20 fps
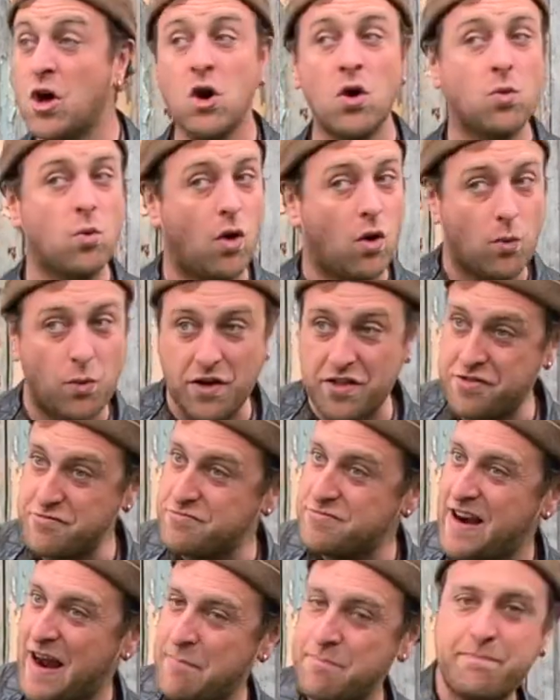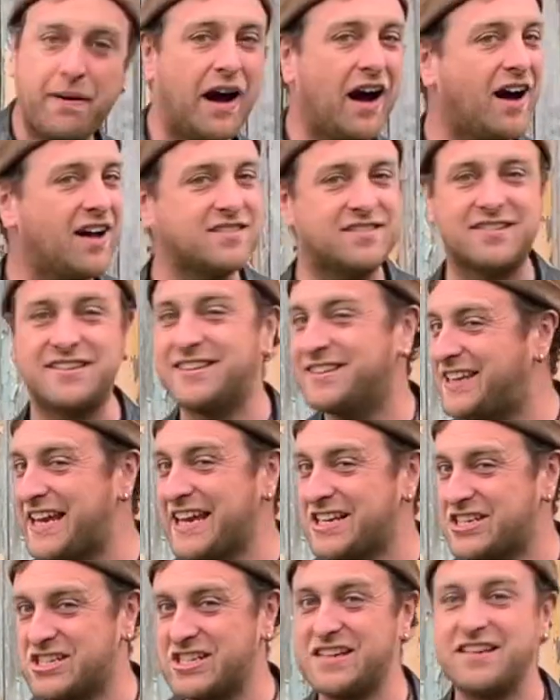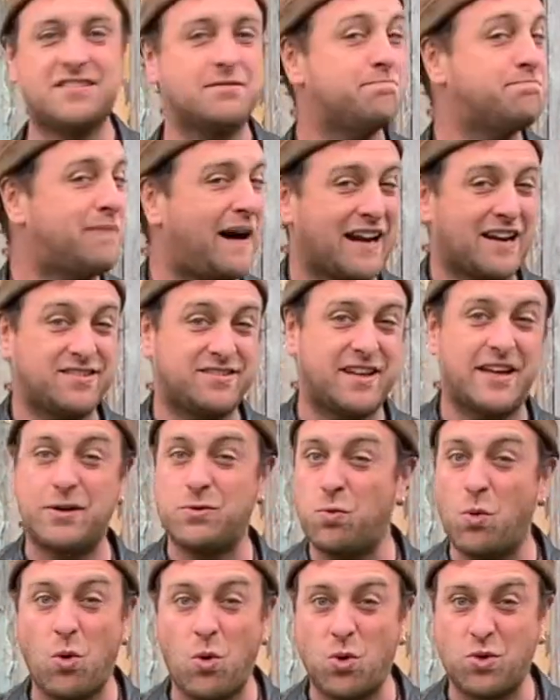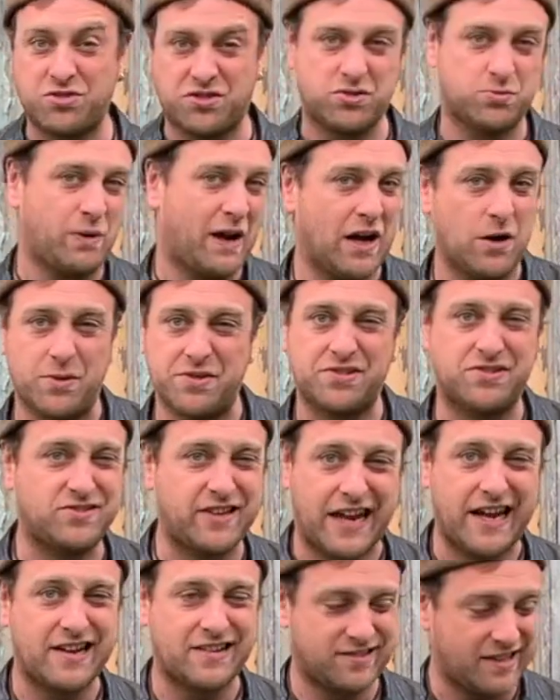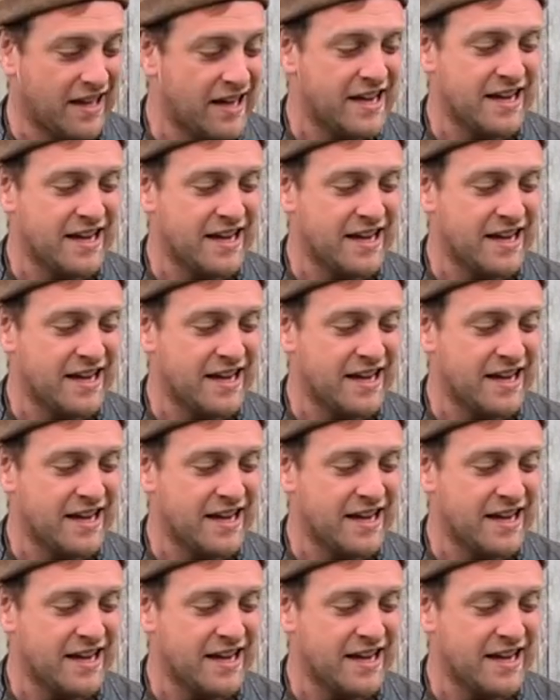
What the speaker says: what with ramparts and ditches and palisade walls as well with stakes.